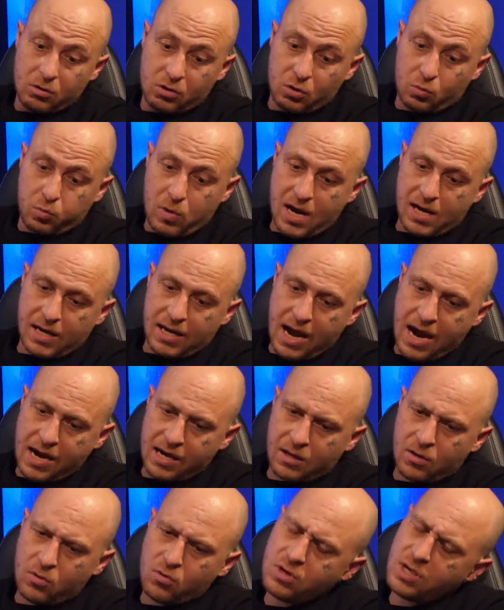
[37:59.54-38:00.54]
there was this one
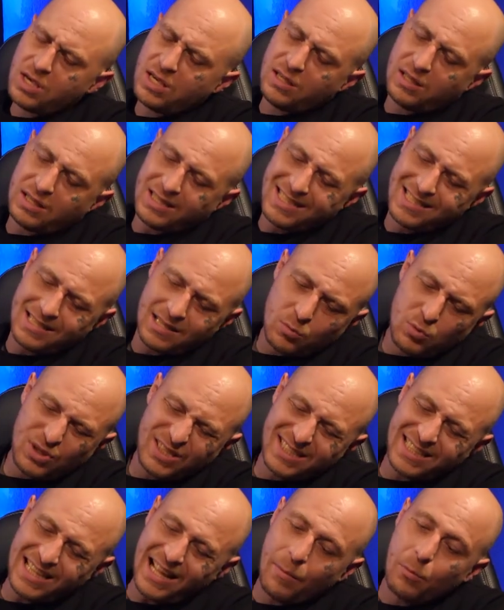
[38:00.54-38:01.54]
cunt, he
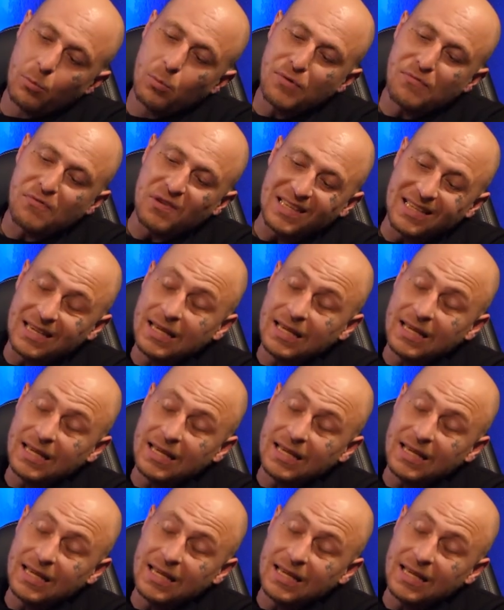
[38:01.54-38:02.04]
was slamming me for